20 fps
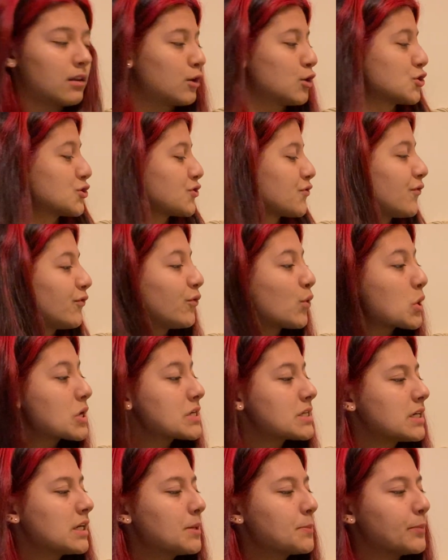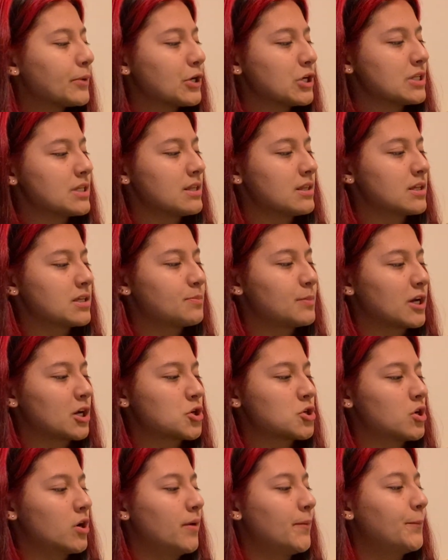There's 14 birds in this
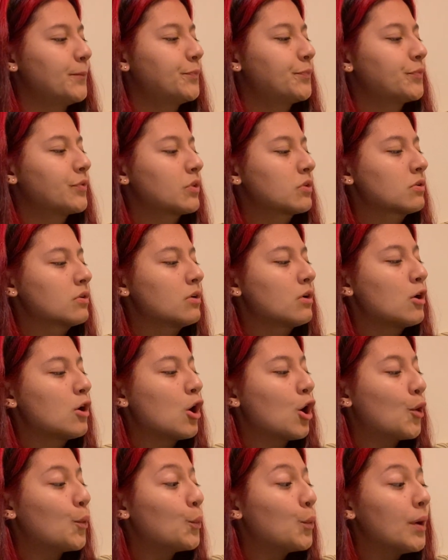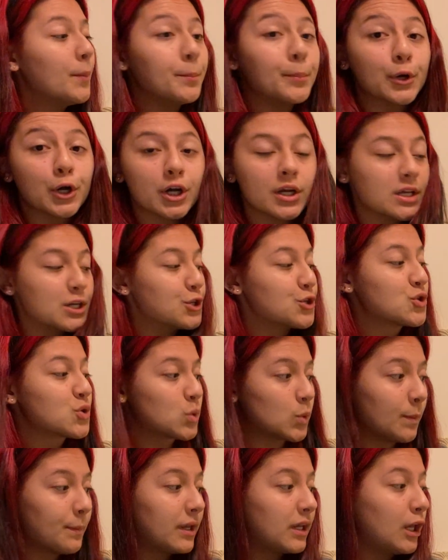picture. What bird is
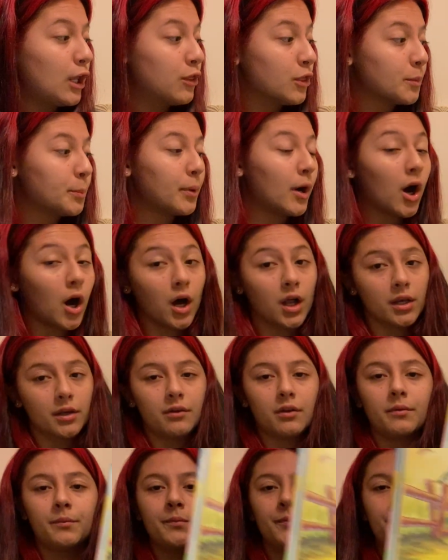swimming in the pond?